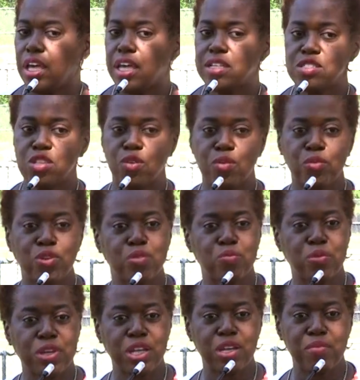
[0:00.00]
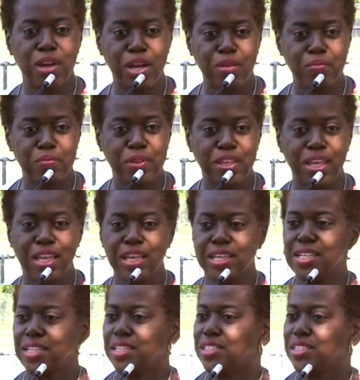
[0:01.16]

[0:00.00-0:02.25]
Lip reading: And so I'm going to bring him up, and